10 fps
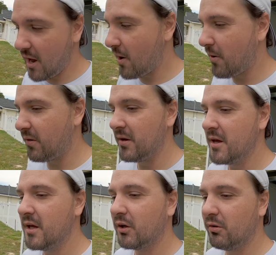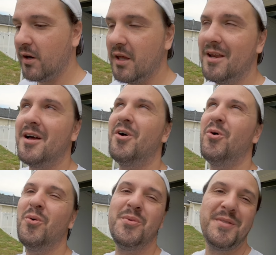now created a
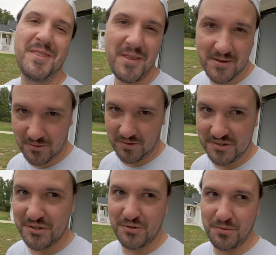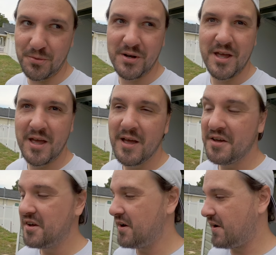whole nother issue
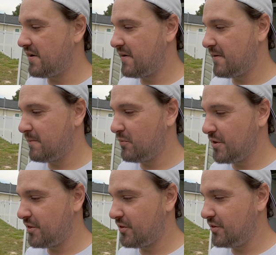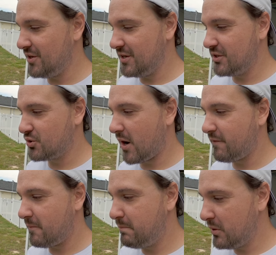um, with the
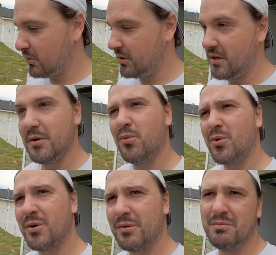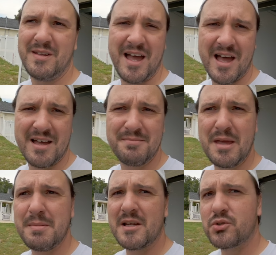drivability, or uh,
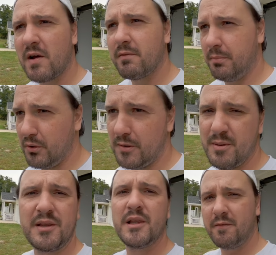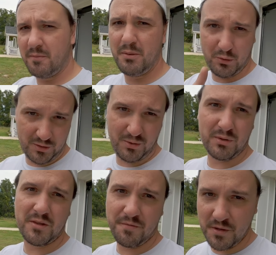maybe not drivability, but livability
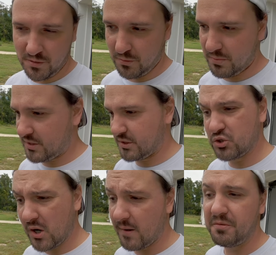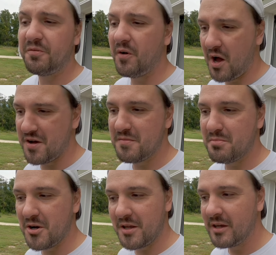with the vehicle, because it drives fine,
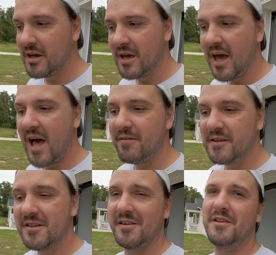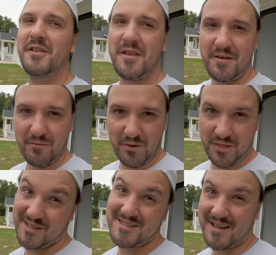but having to live
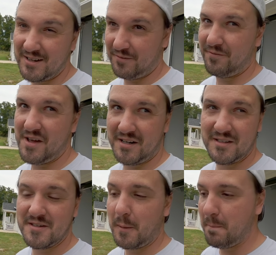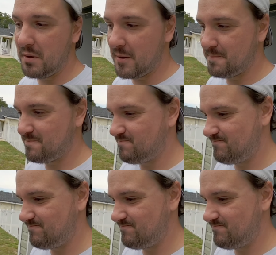with this side effect is a bit